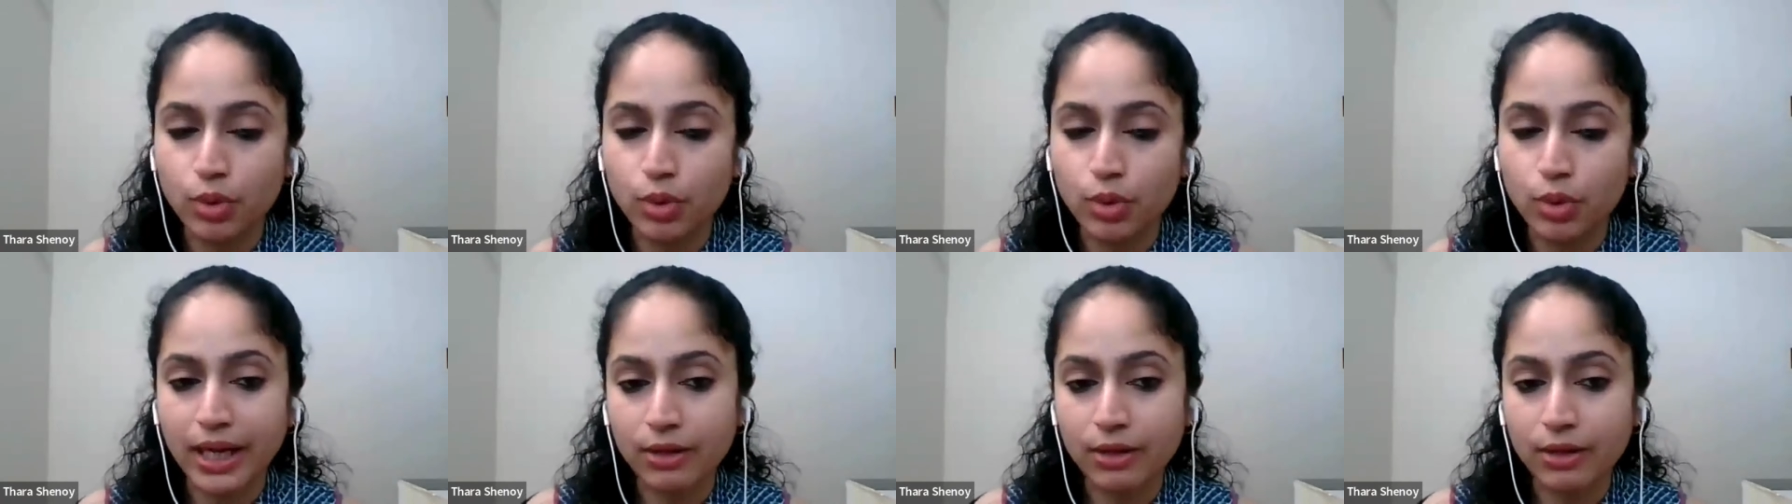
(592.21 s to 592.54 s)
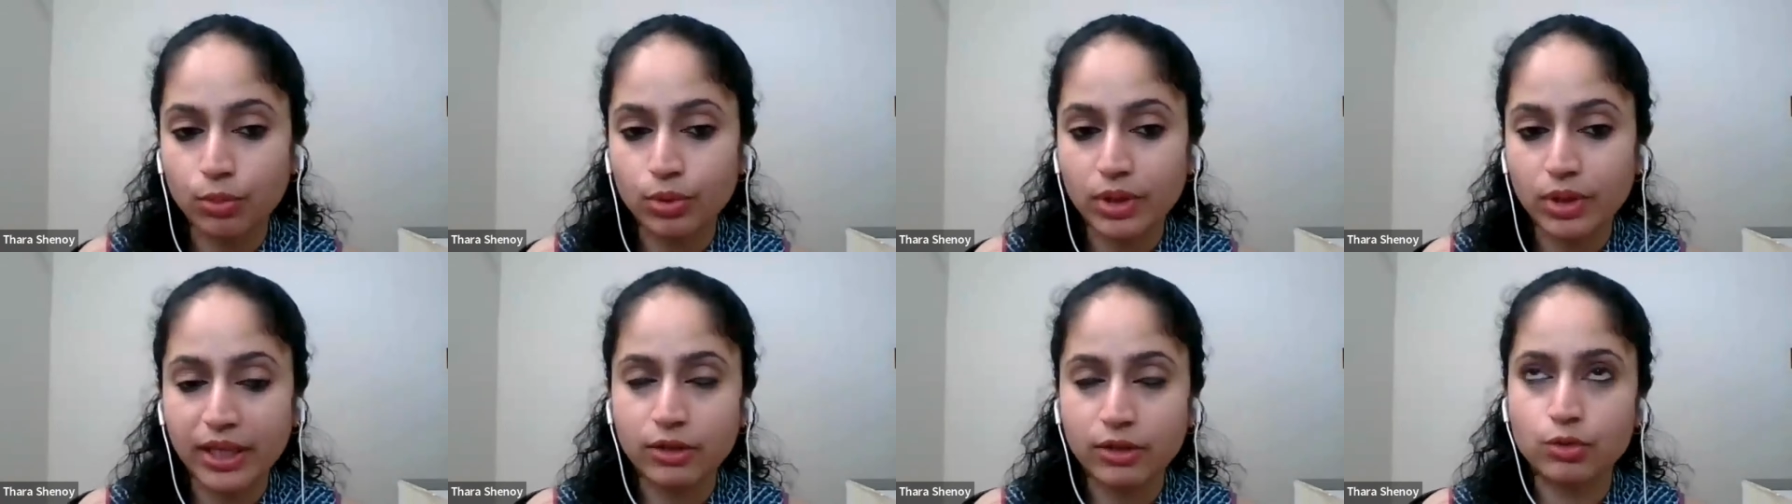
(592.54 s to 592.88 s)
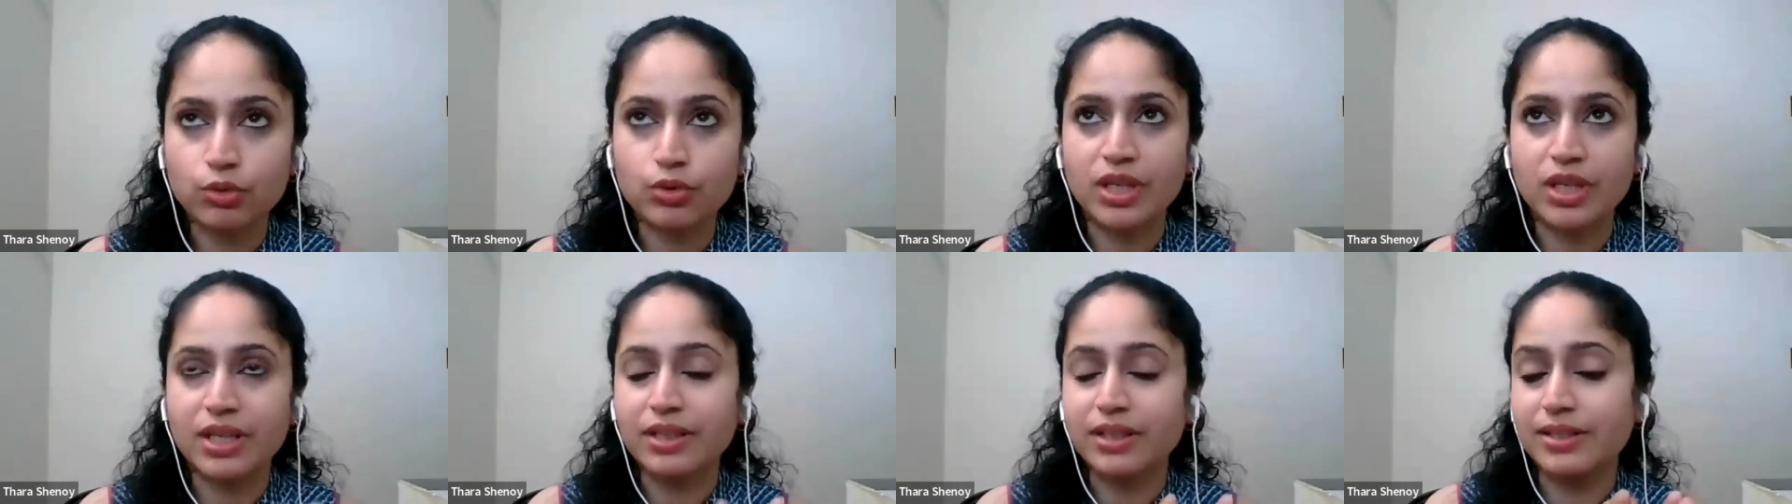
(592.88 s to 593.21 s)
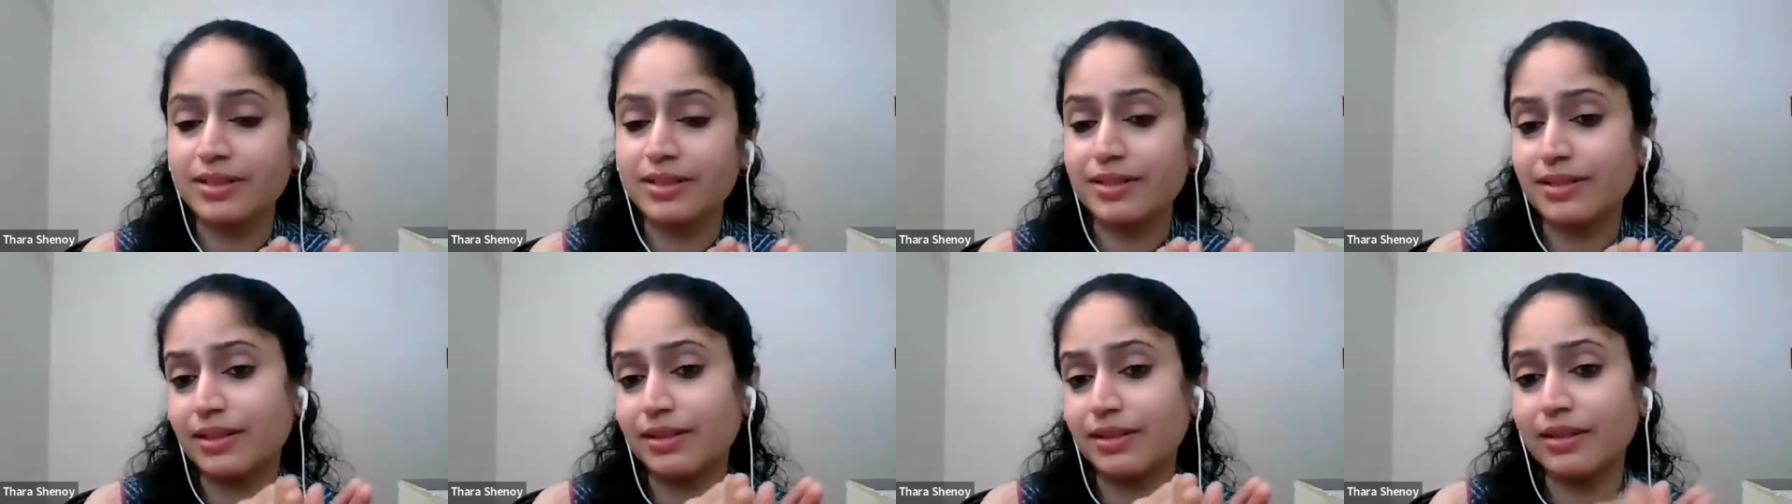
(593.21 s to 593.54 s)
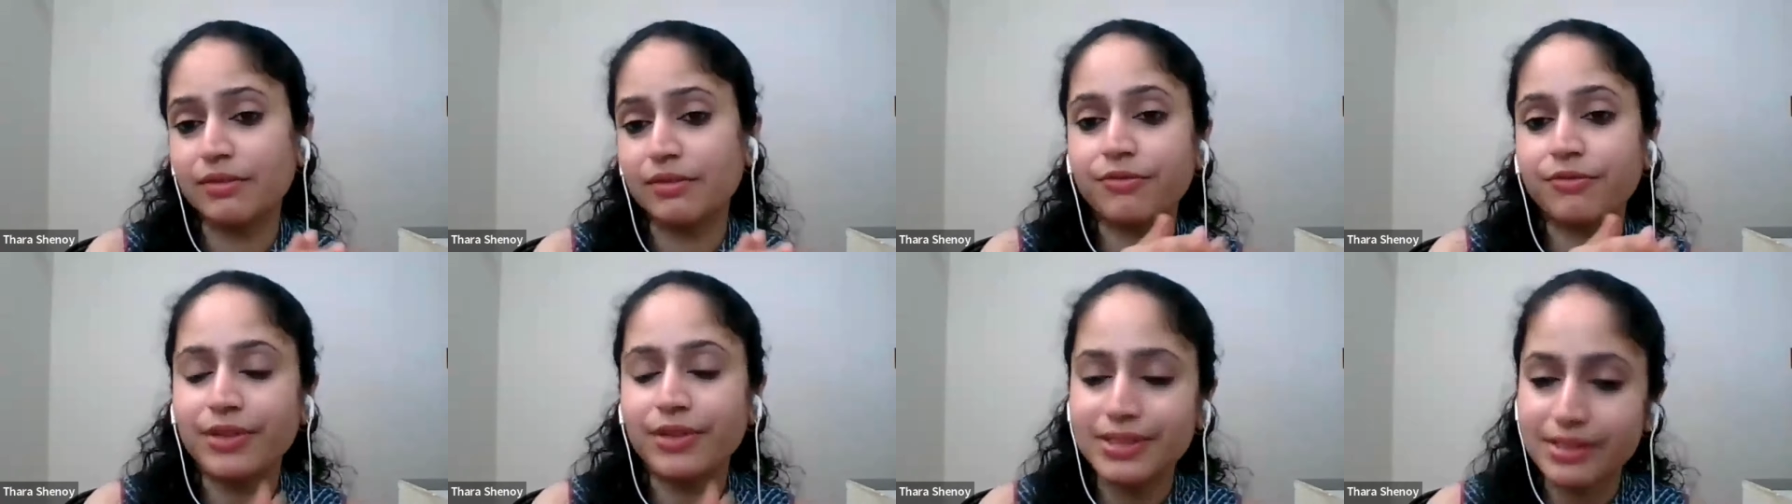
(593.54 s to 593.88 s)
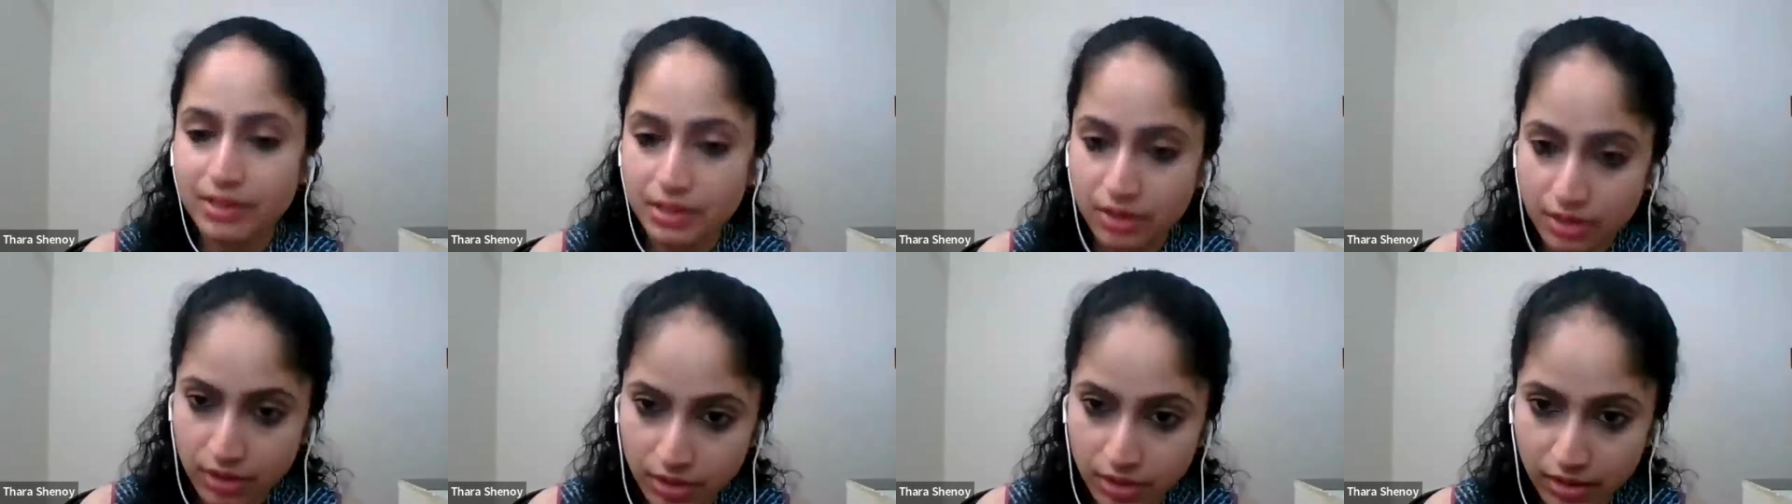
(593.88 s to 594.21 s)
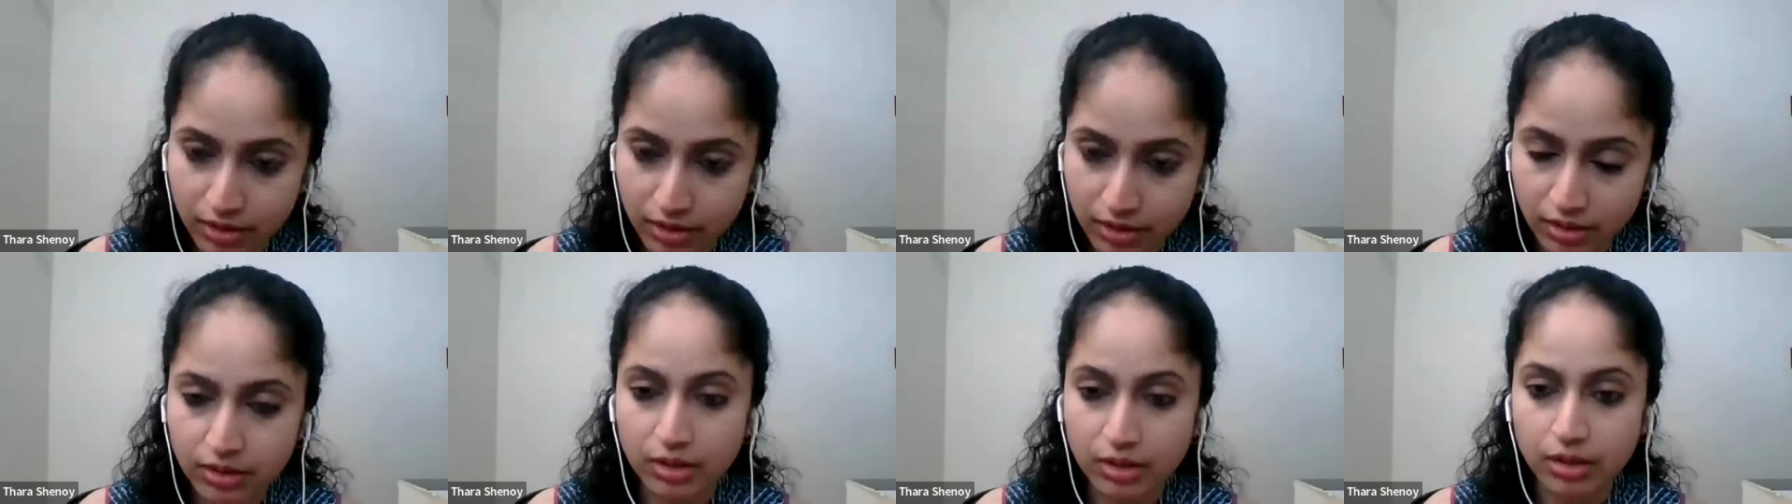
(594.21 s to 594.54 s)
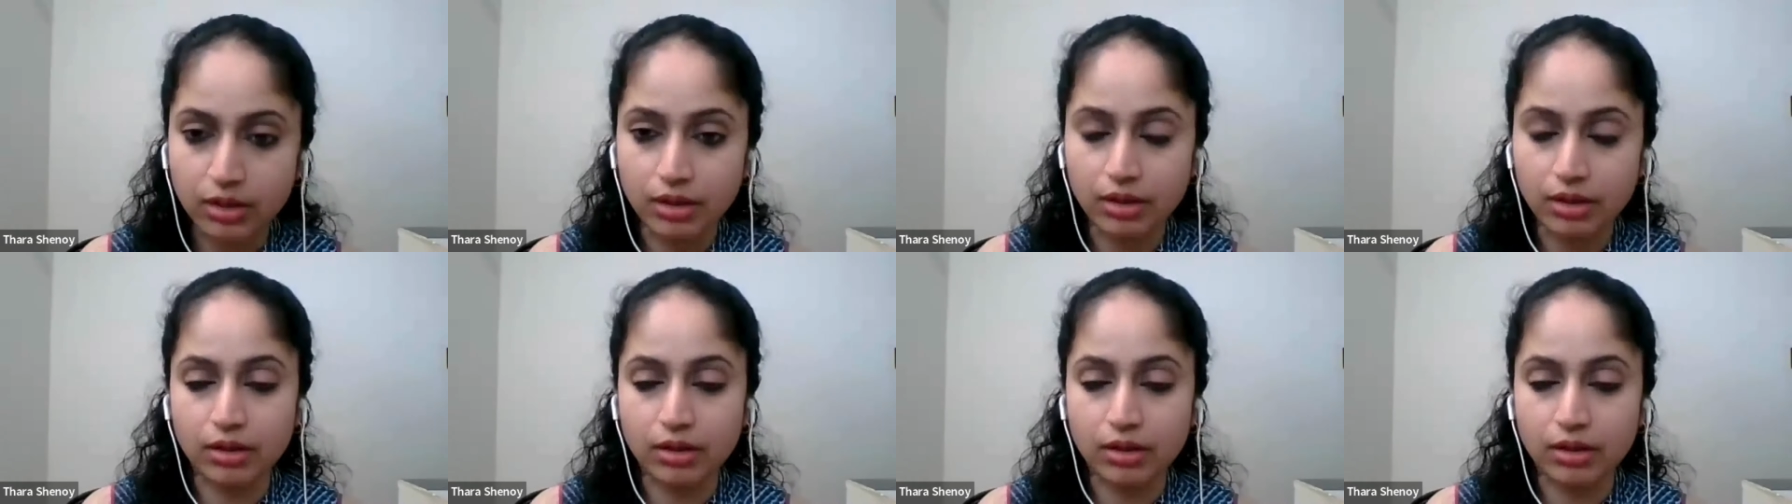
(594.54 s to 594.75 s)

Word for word: what I would like to say is in the first year,